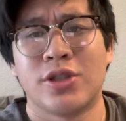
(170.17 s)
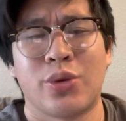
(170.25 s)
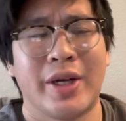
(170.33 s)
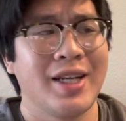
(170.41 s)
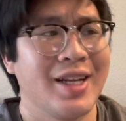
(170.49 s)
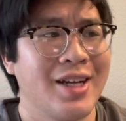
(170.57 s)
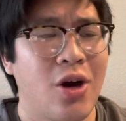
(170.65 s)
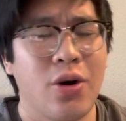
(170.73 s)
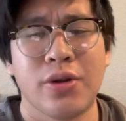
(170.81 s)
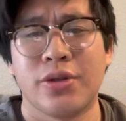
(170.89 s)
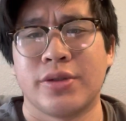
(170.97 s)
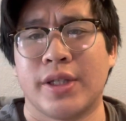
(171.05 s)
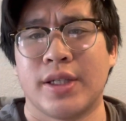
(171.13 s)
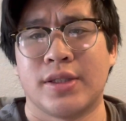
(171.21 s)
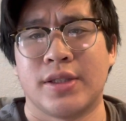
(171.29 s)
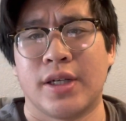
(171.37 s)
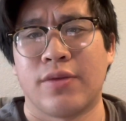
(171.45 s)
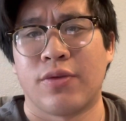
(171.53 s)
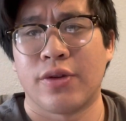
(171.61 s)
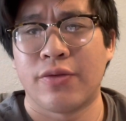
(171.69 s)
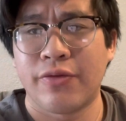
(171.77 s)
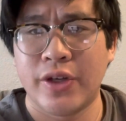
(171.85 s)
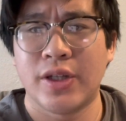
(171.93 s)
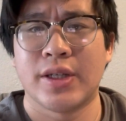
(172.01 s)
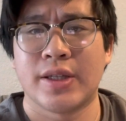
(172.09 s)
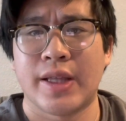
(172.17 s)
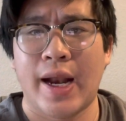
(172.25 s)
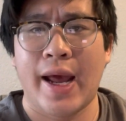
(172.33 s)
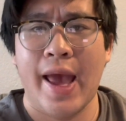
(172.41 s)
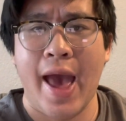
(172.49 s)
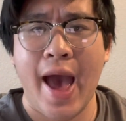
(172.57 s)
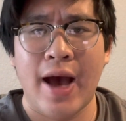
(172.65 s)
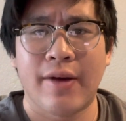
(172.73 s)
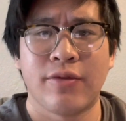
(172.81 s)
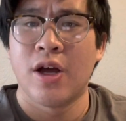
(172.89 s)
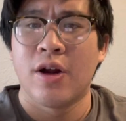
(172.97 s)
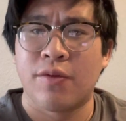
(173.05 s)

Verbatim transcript: trade getting all those things done for the feeling that I have,